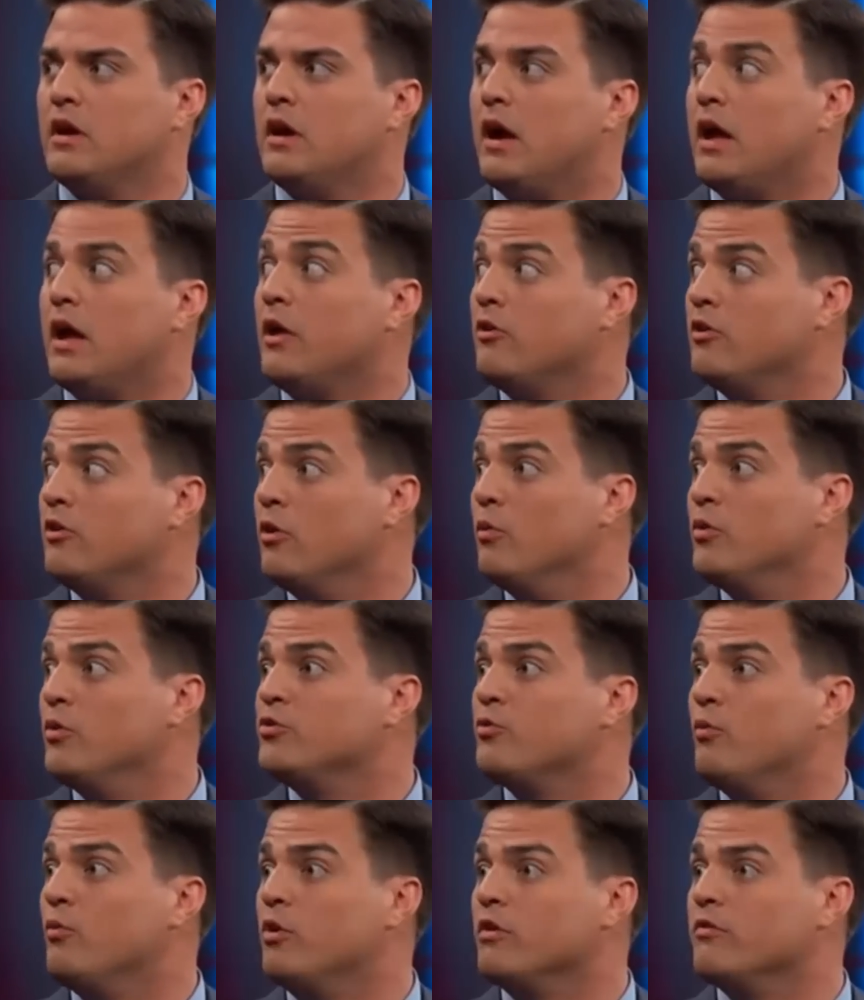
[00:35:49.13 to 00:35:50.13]
I don't know
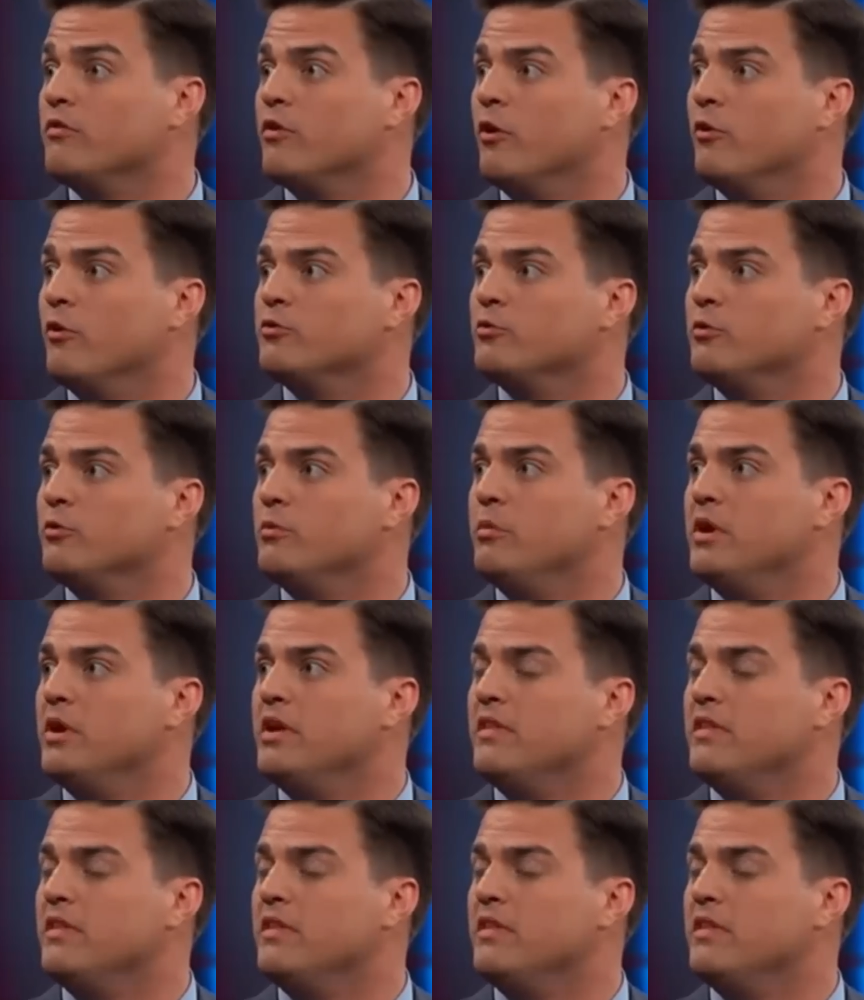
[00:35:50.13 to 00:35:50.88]
which one of those would be